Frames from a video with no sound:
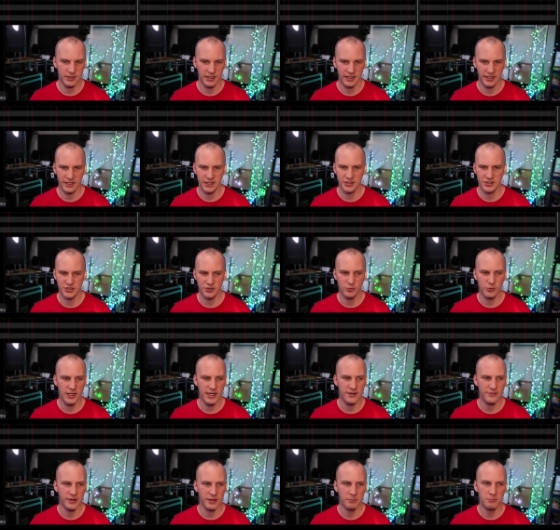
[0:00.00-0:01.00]
is you will
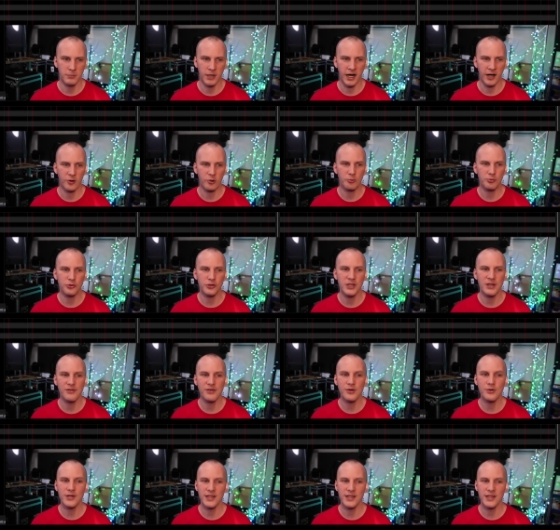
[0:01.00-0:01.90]
have a model preview.